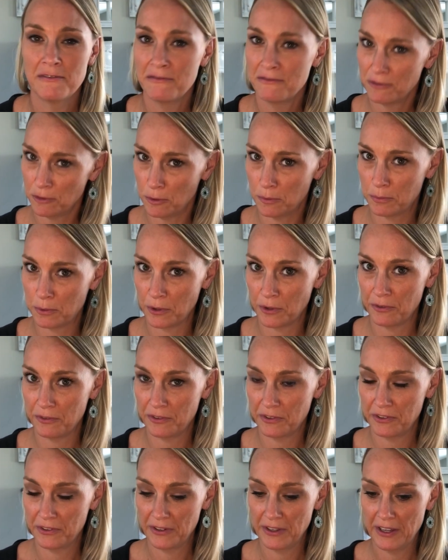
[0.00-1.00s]
Foolproof.
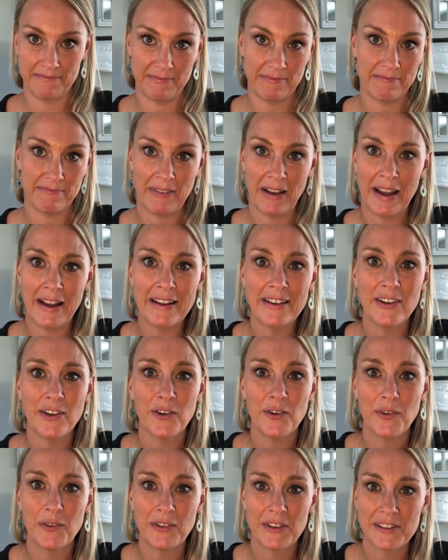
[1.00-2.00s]
I
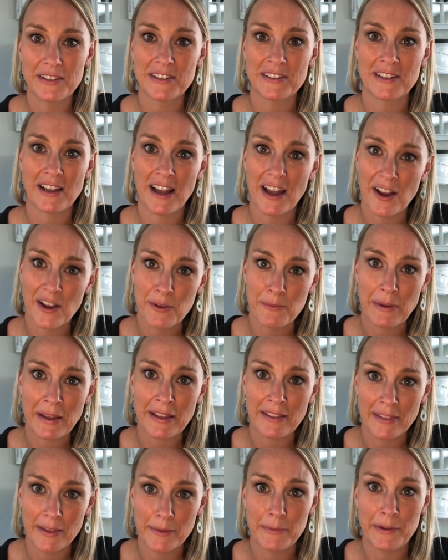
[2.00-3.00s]
know this is not how you
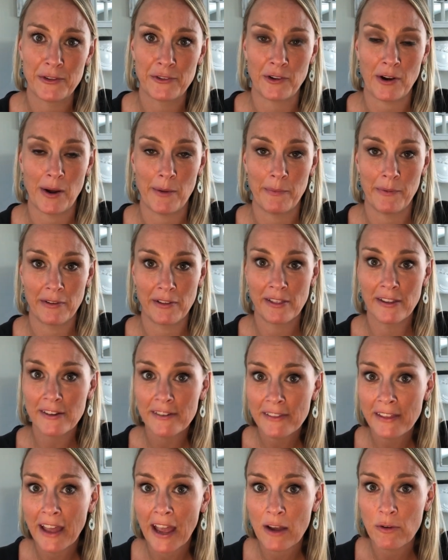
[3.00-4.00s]
make a lemon drop.
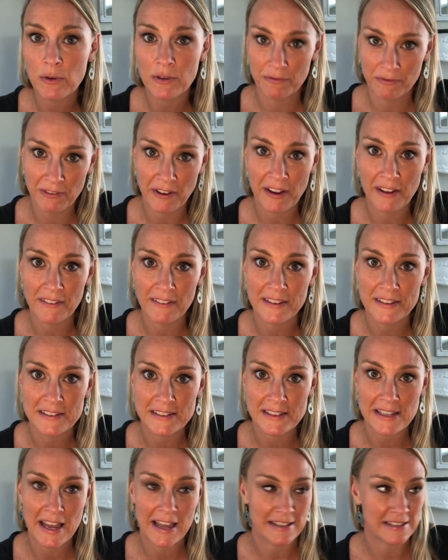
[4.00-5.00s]
Clearly I would fail this
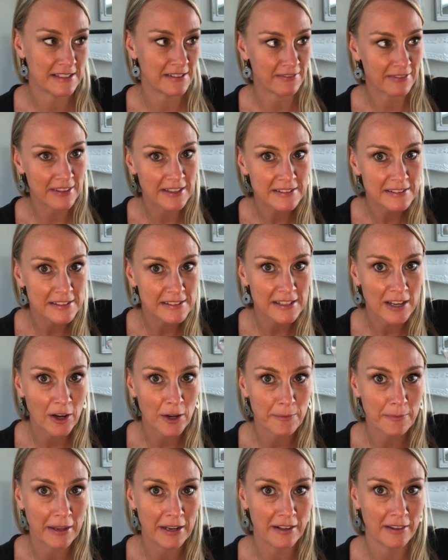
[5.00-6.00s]
test if this is how I
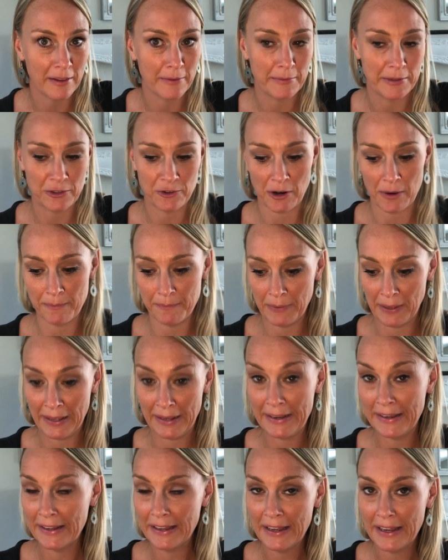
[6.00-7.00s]
made a lemon drop, but
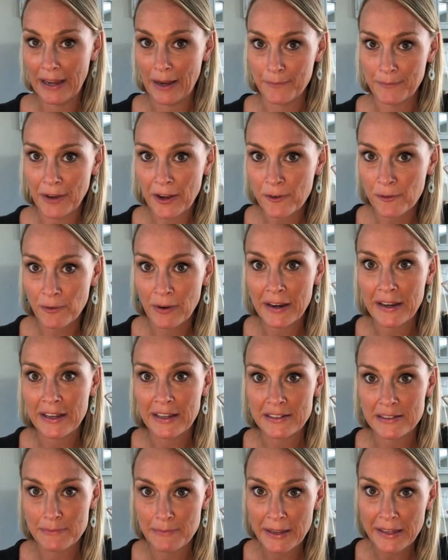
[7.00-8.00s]
I'm not ready
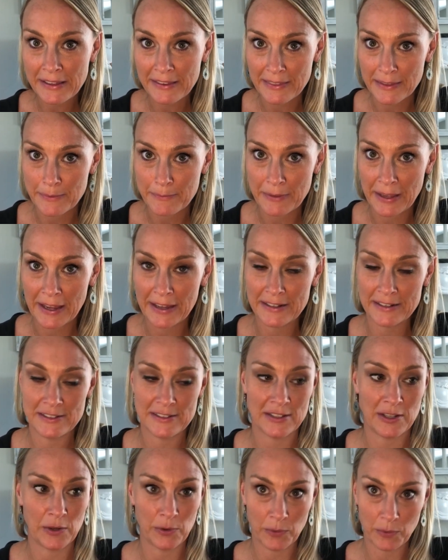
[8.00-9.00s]
to make them yet.
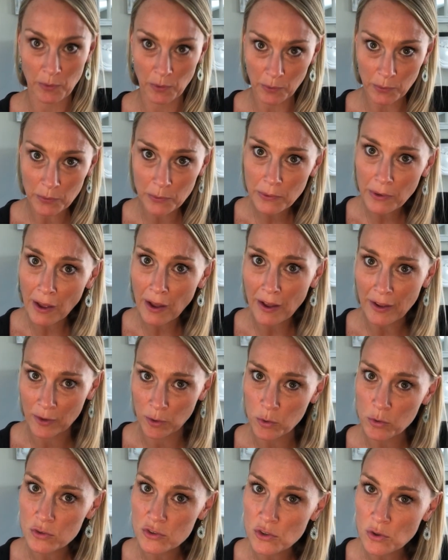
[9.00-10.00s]
So hold on,
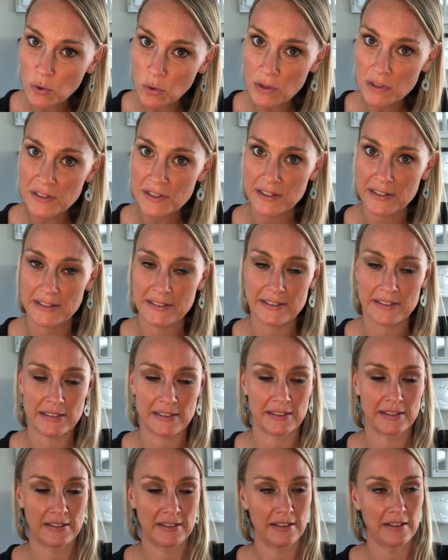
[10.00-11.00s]
hold your horses.
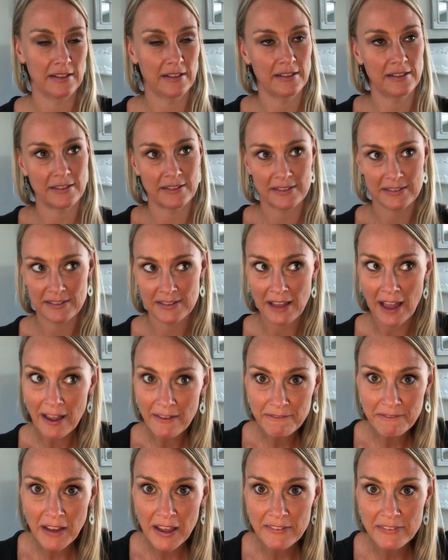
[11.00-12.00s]
It's
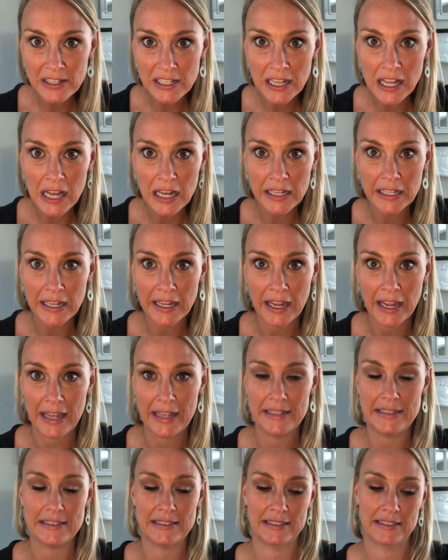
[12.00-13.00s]
not 5 o'clock
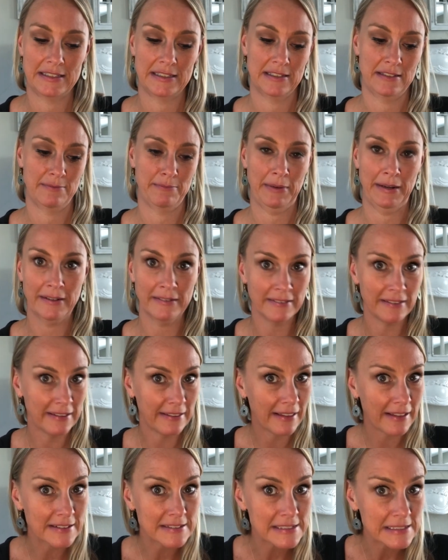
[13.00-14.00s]
yet. Apparently
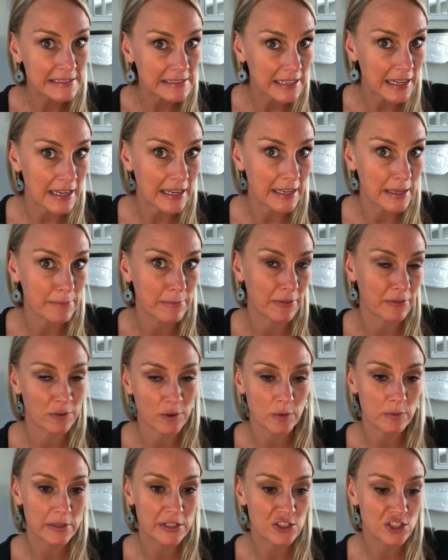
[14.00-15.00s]
that's the time
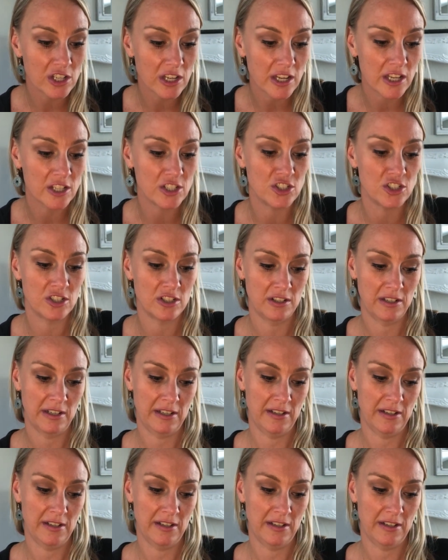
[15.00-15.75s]
before we judge.